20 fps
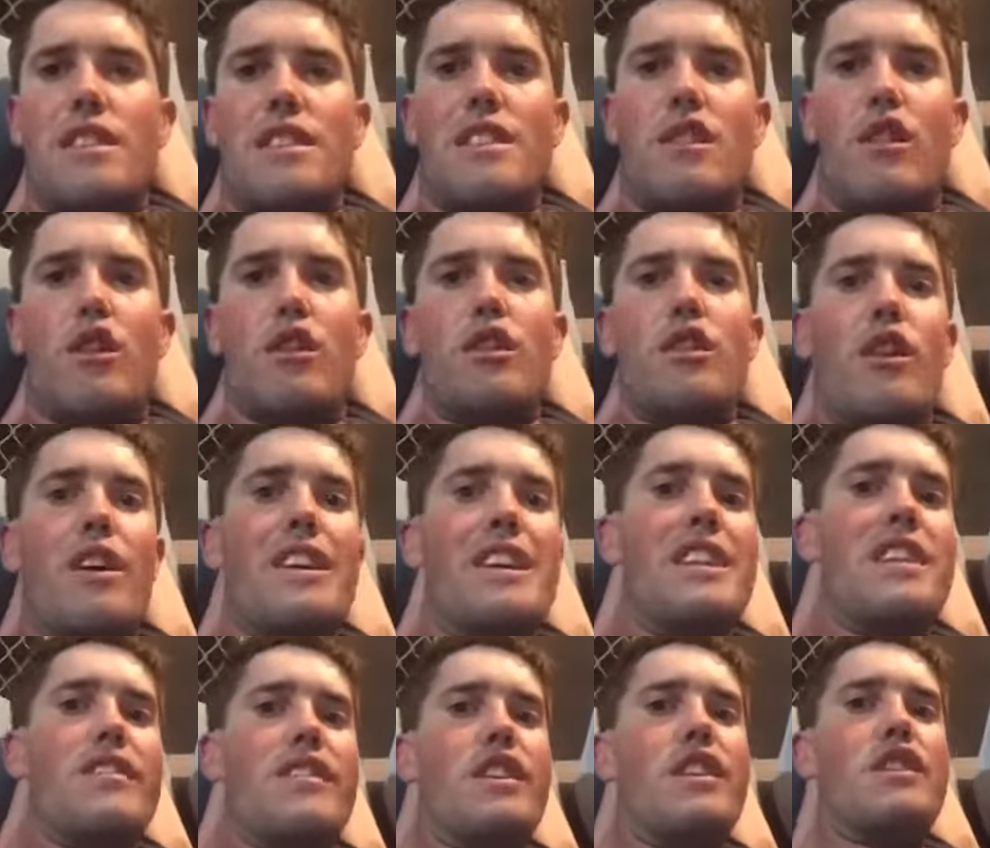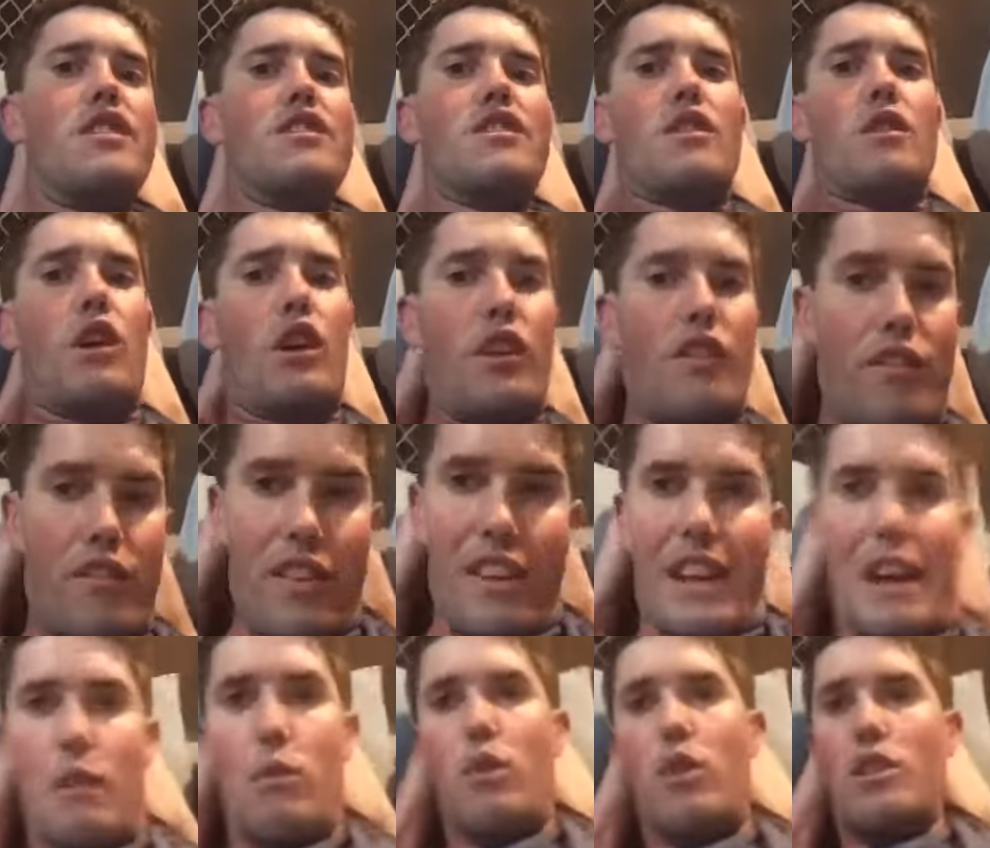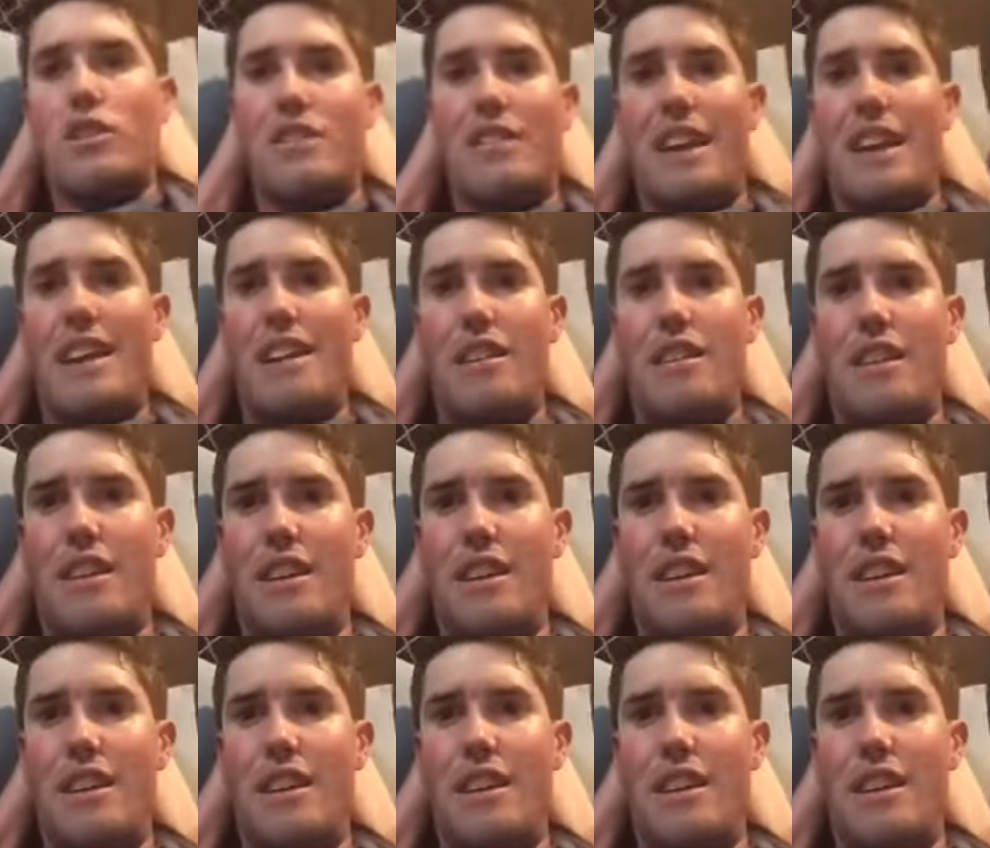online interview, so hopefully that works out.